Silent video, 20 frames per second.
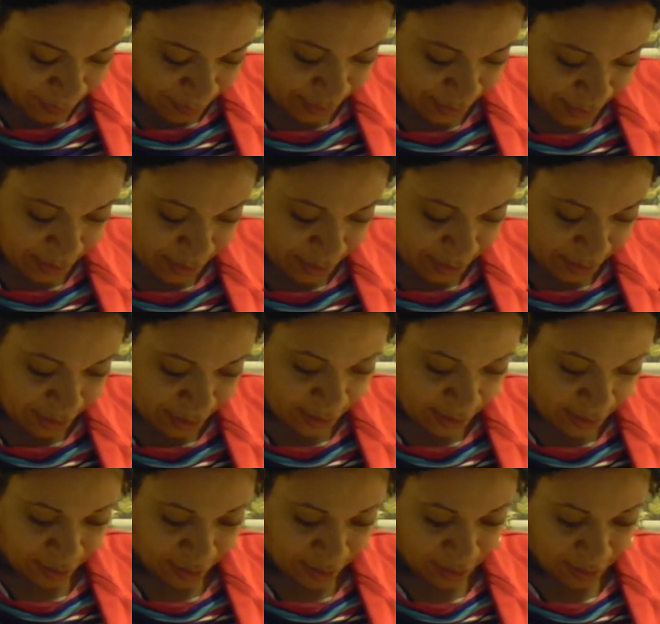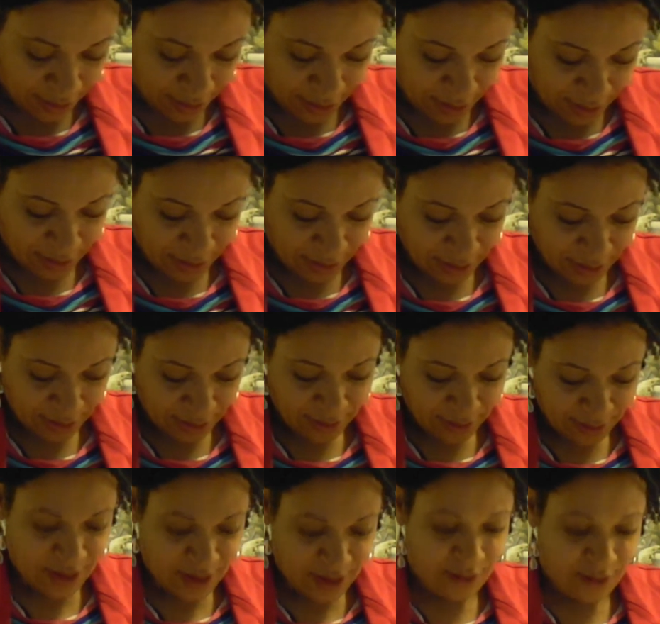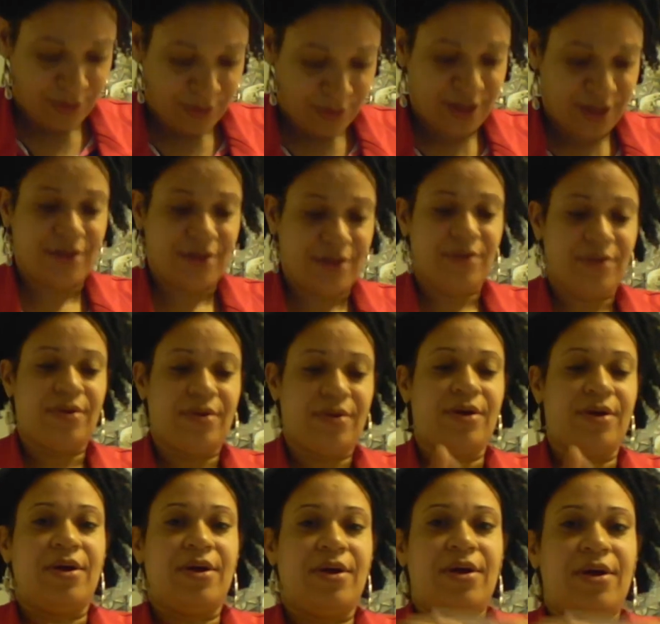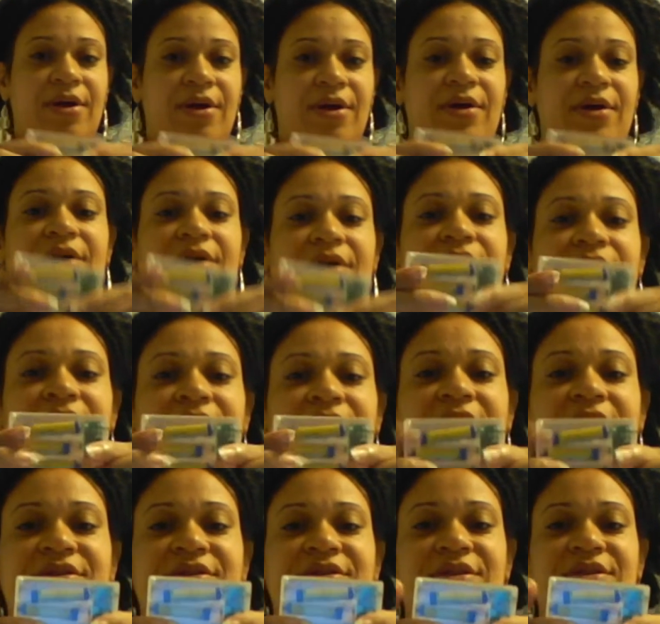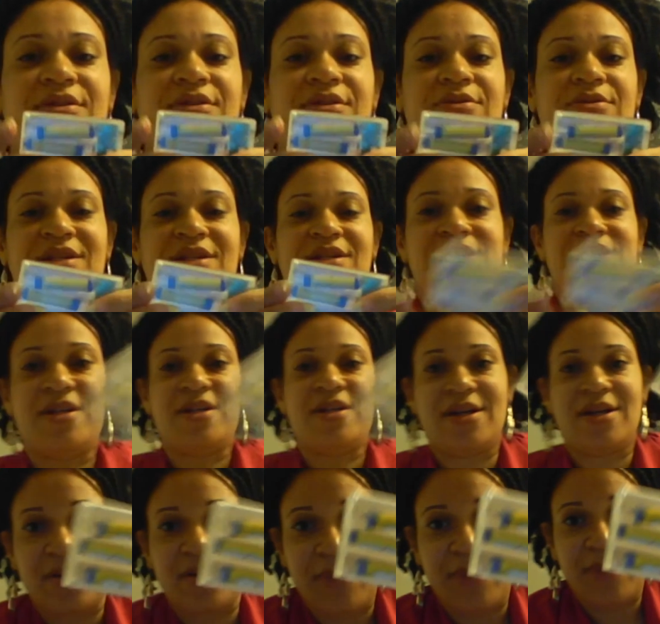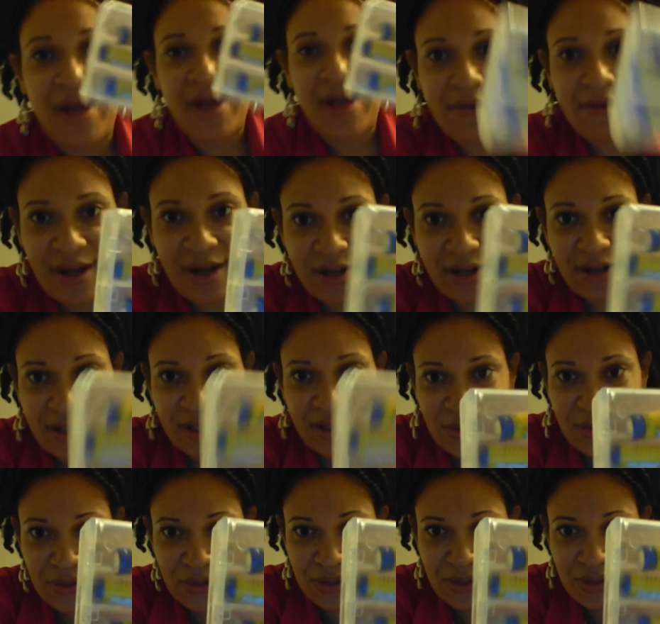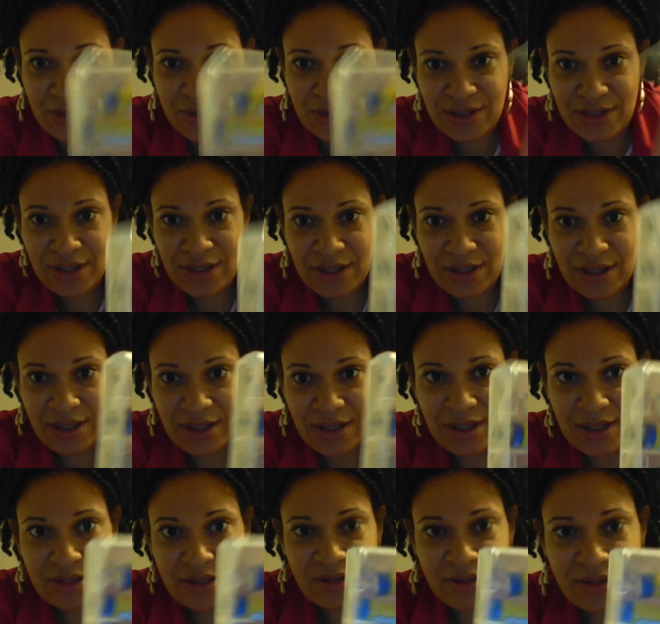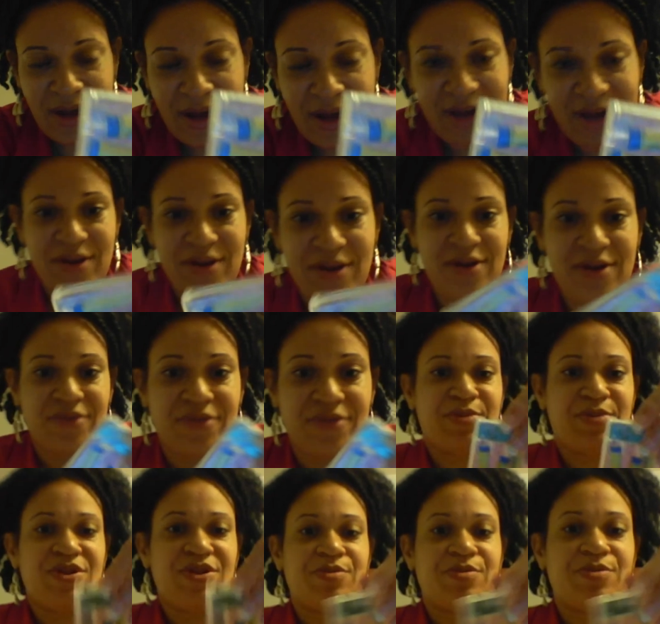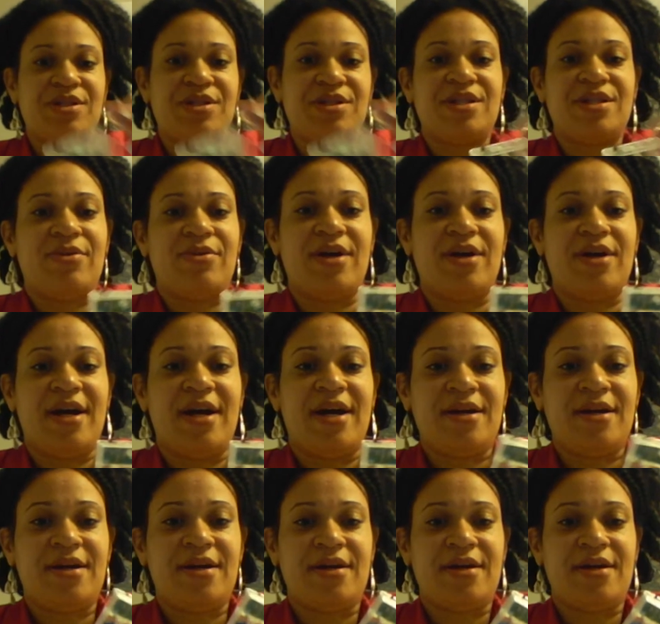There we go. Okay, so see, the batteries are loose. So I don't know if it's supposed to be AA.